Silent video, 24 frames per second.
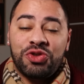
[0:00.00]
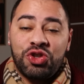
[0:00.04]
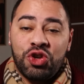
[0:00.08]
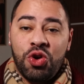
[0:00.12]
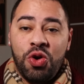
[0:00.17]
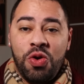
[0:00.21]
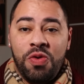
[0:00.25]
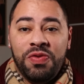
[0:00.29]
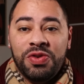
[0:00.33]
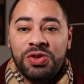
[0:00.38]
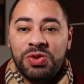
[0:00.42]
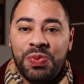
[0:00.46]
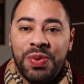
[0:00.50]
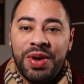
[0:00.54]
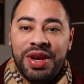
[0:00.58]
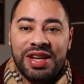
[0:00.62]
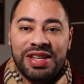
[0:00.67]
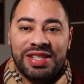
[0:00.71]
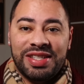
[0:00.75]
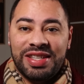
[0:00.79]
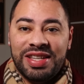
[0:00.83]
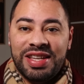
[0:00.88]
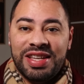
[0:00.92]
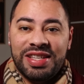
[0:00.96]
of Jehovah's
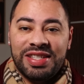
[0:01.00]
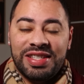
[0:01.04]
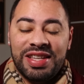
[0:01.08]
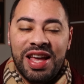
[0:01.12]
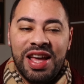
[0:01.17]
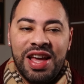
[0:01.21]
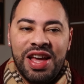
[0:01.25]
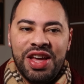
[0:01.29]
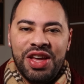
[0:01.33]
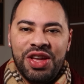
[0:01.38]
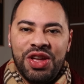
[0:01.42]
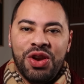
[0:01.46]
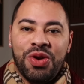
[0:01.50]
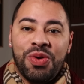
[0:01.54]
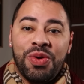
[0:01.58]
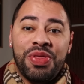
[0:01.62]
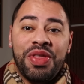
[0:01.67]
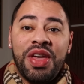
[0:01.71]
Witnesses, you know,